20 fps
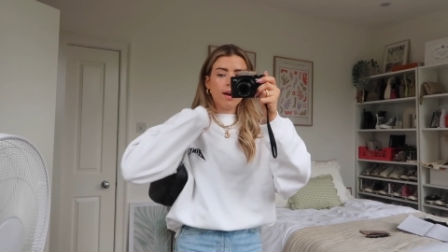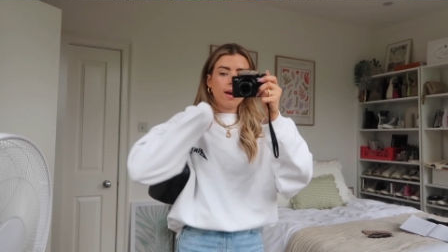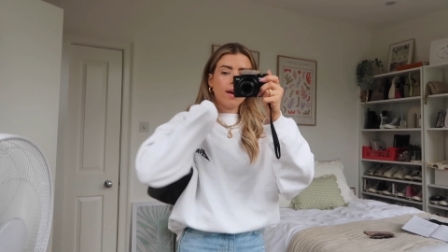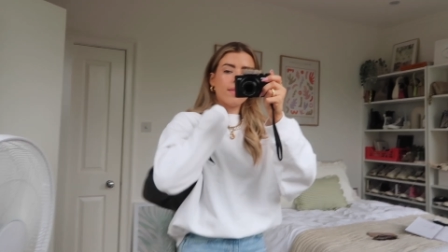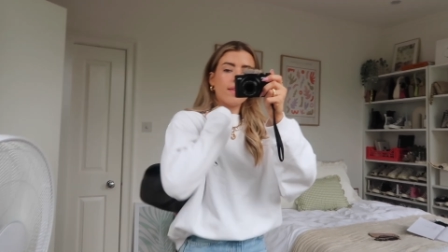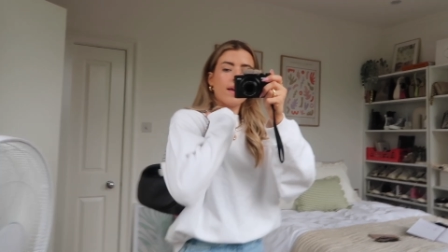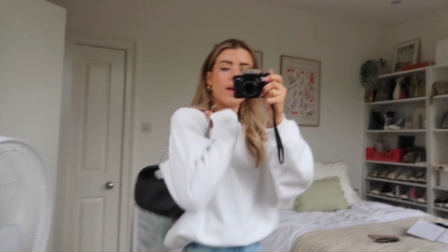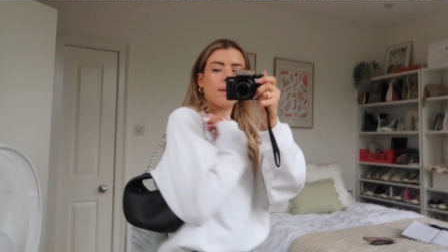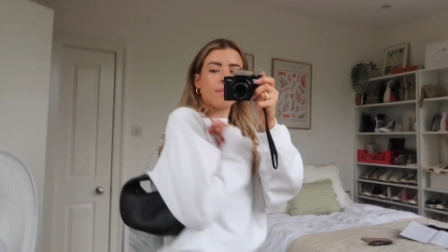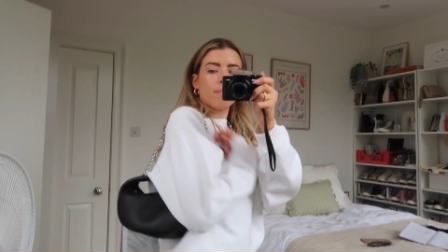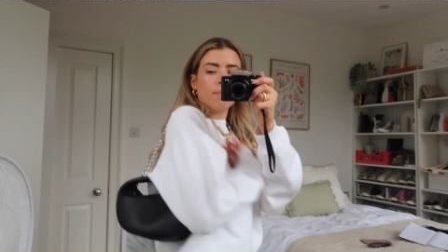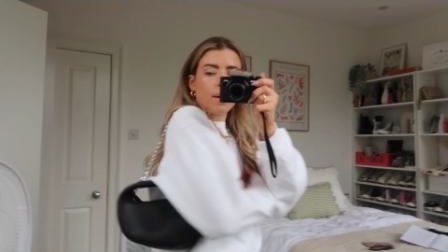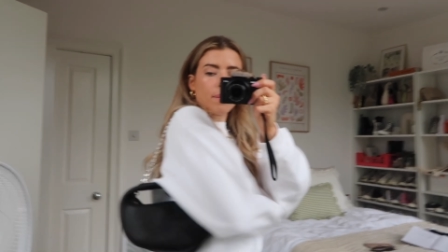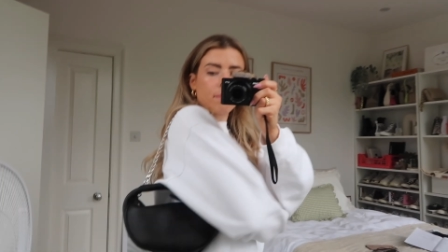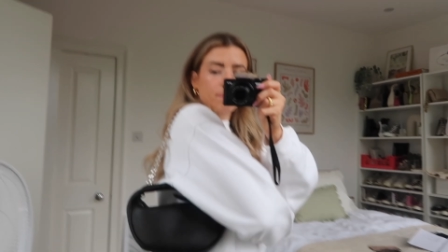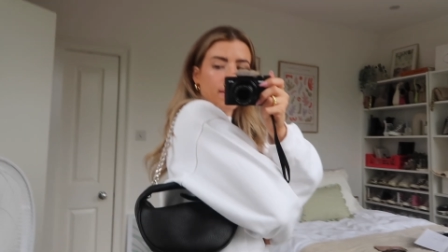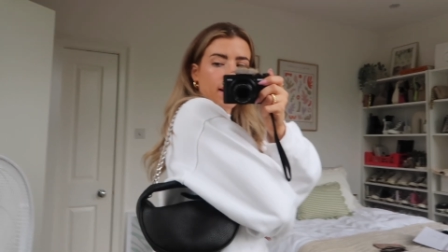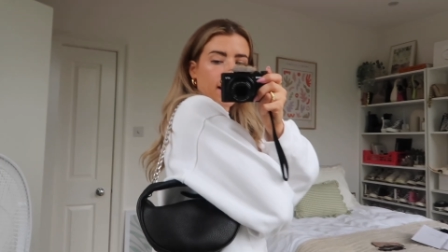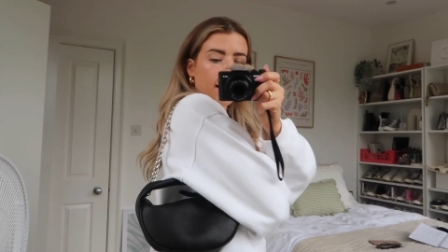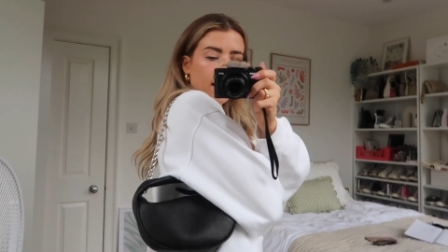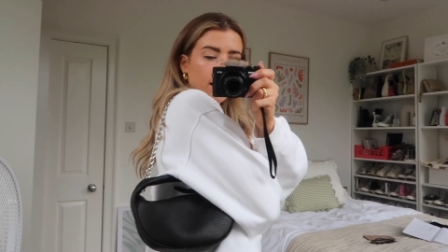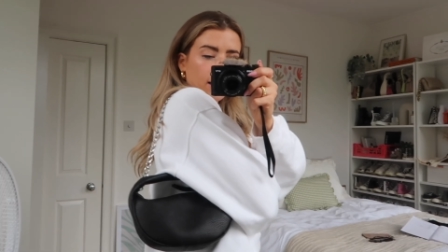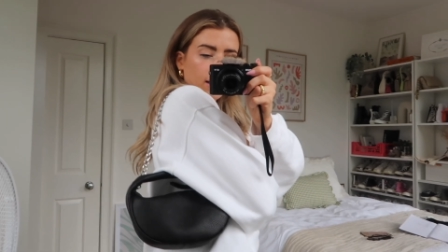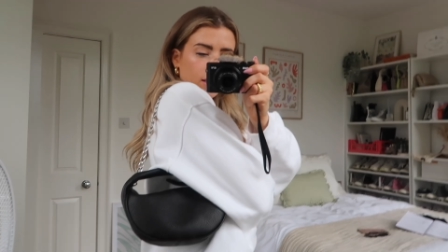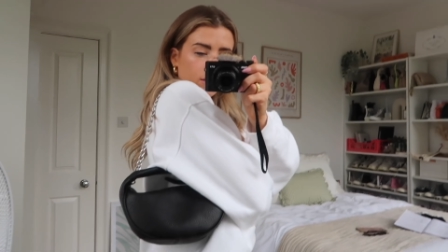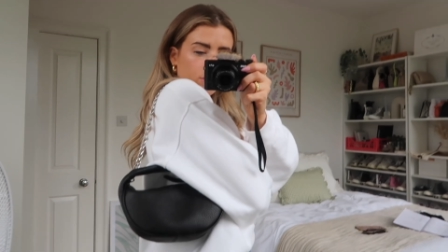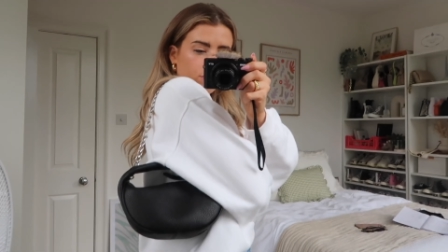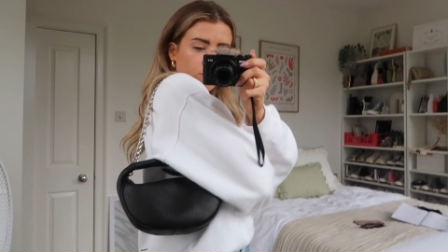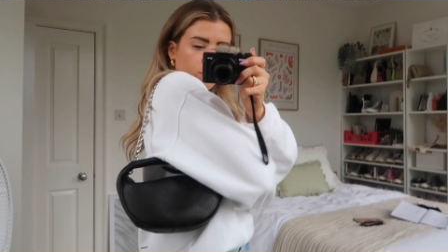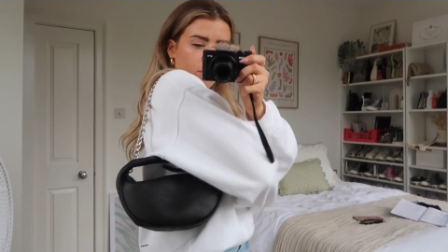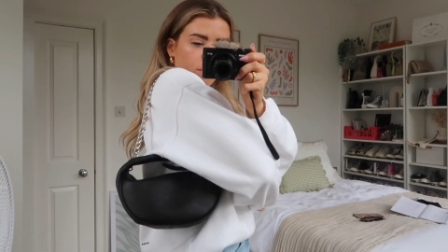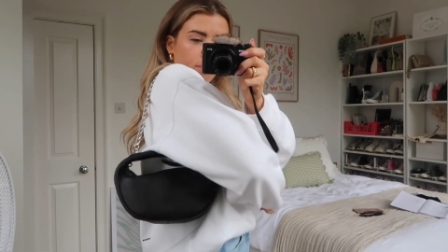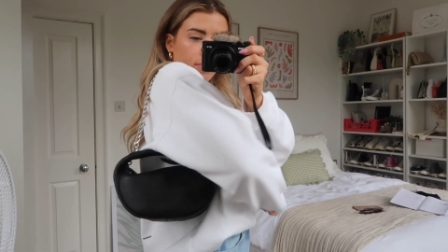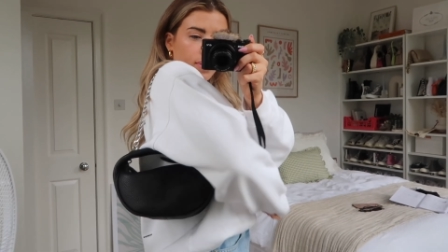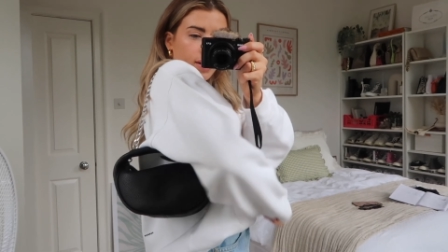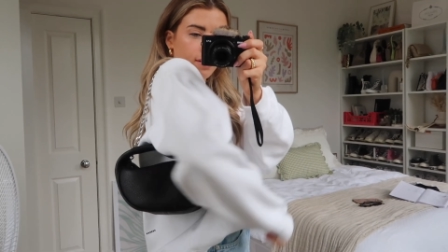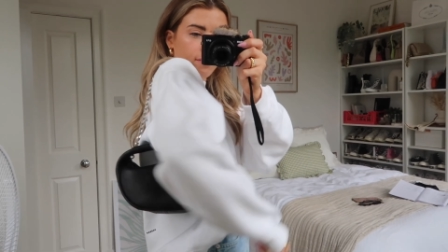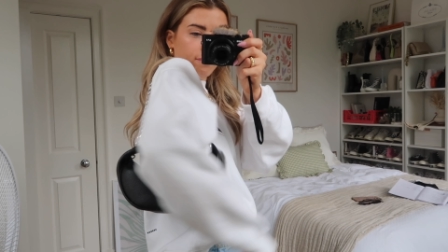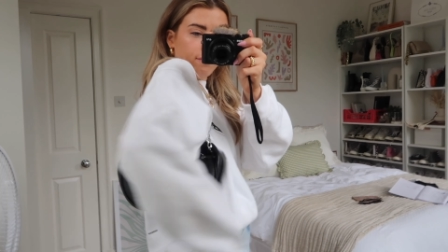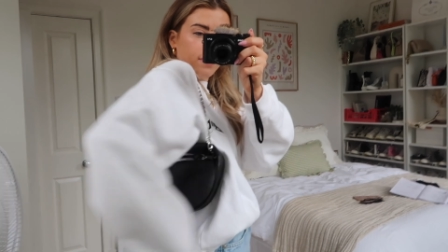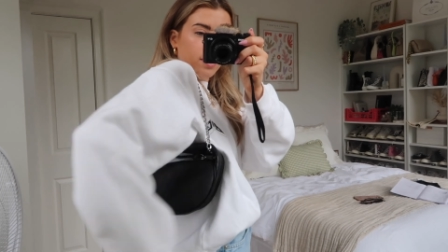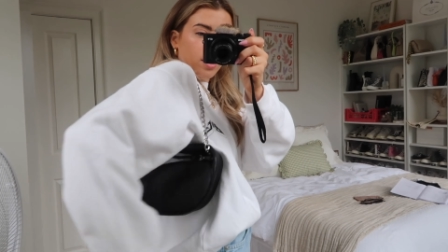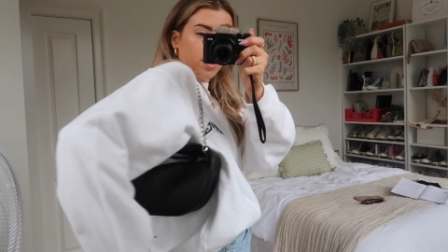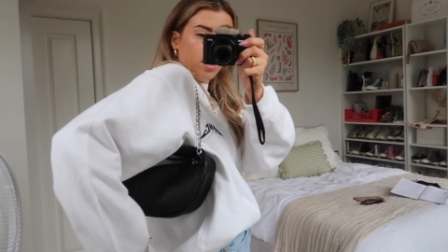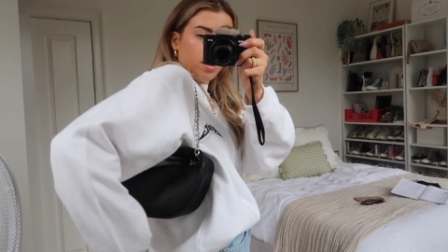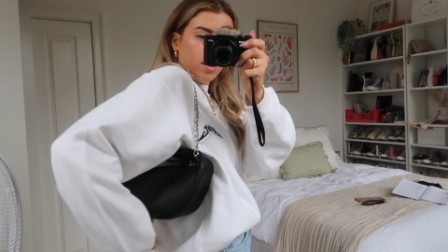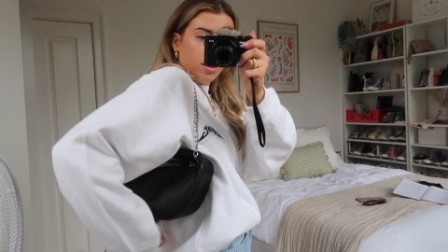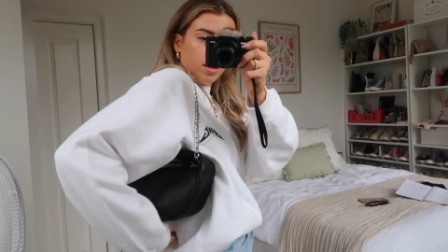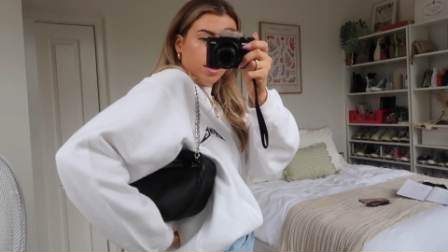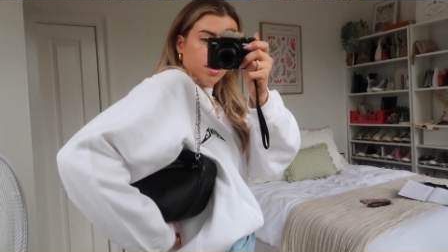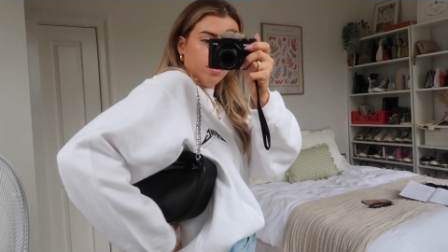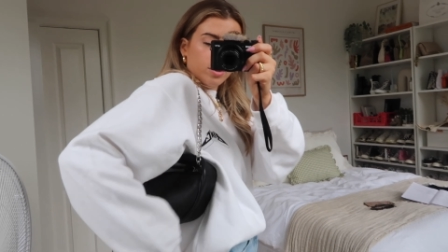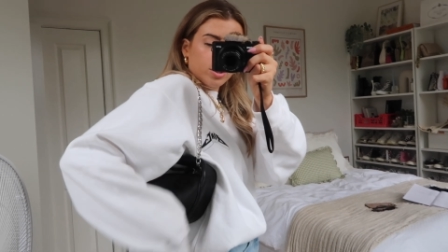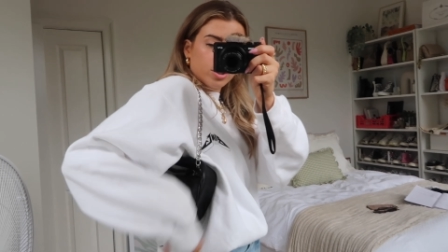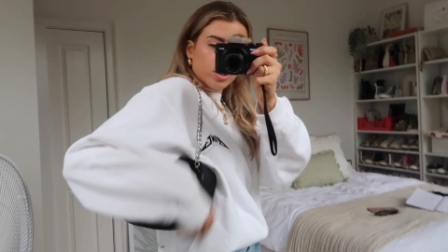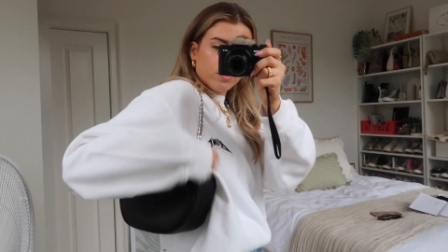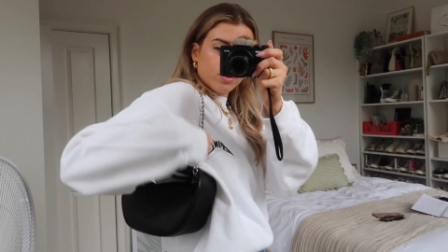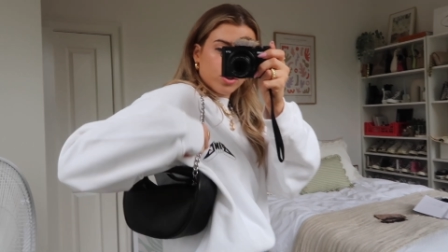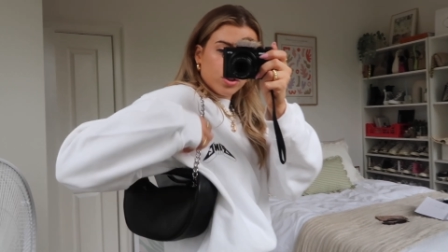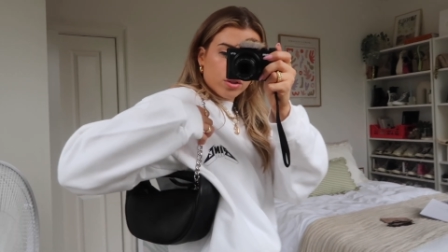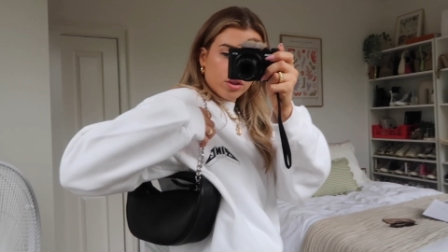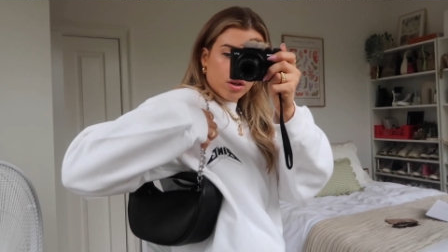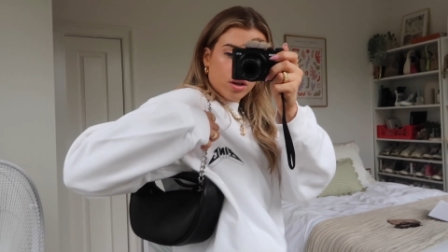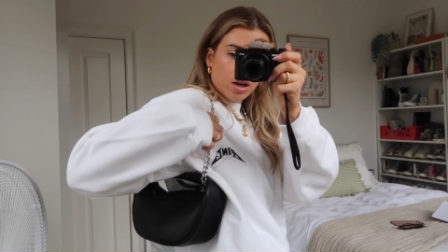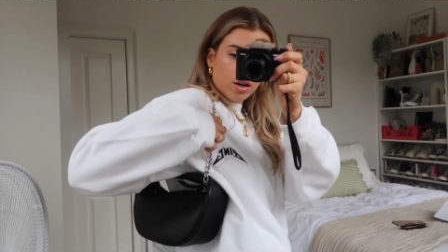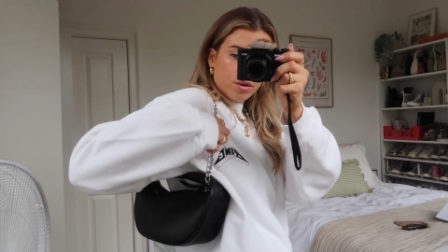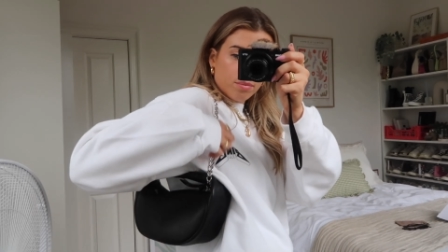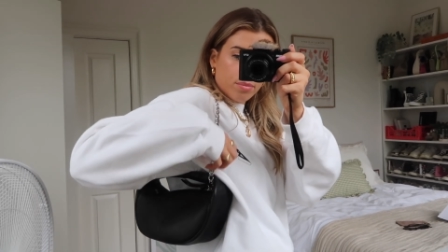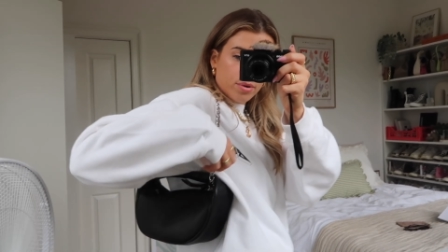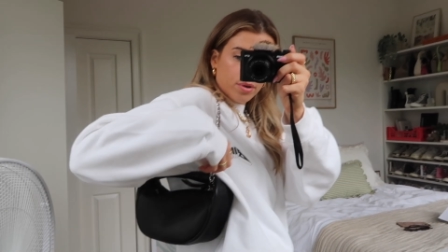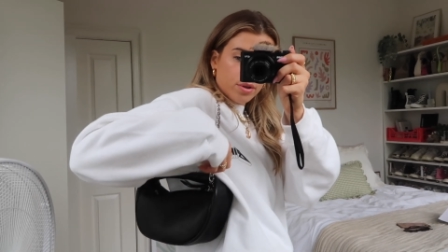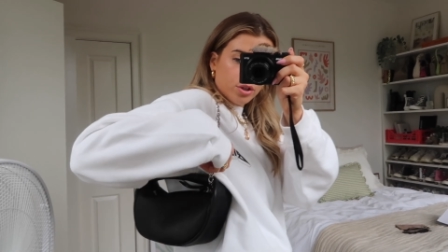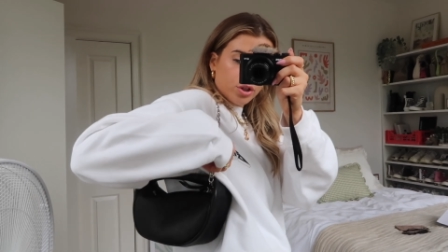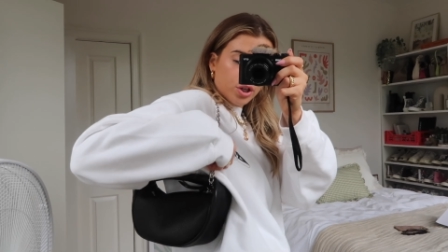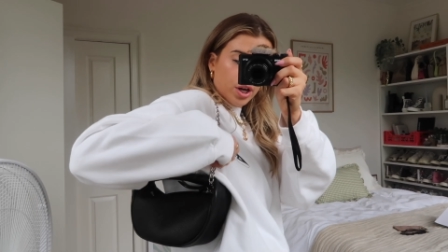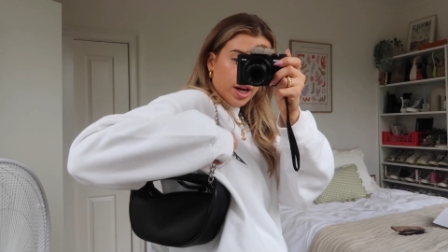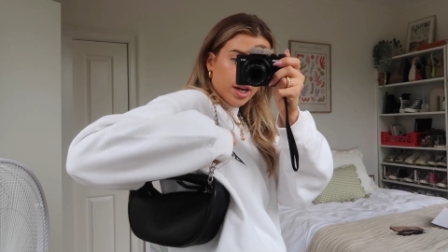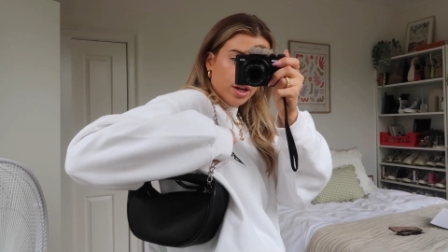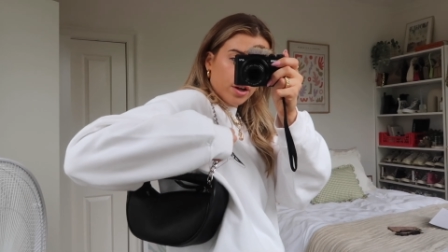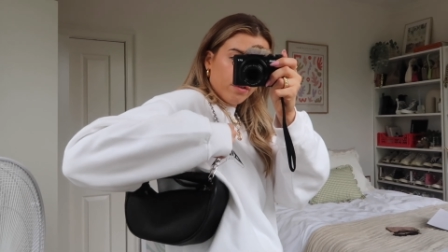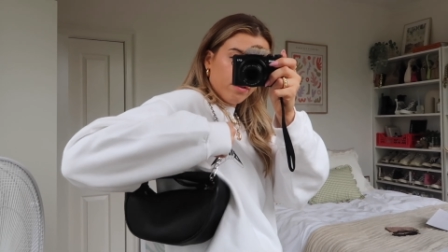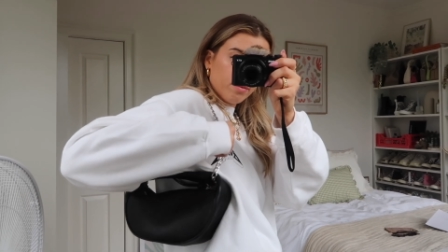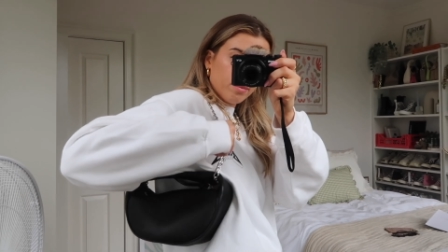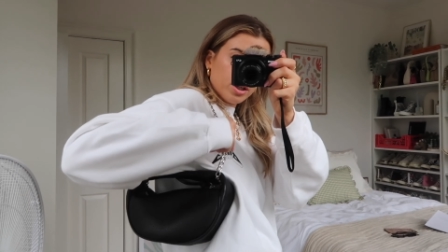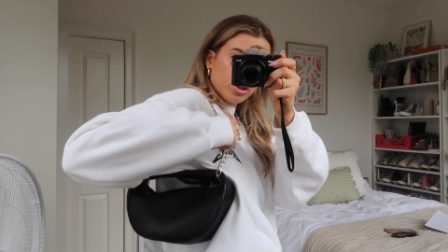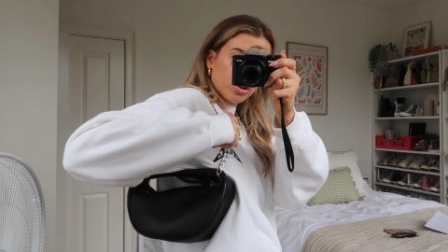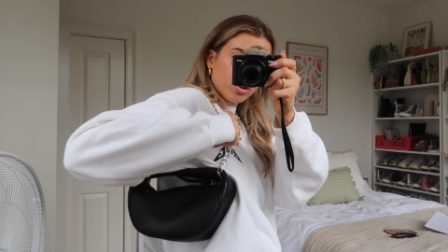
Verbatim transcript: And then my bag is from By Far, which I've just helped put the chain over my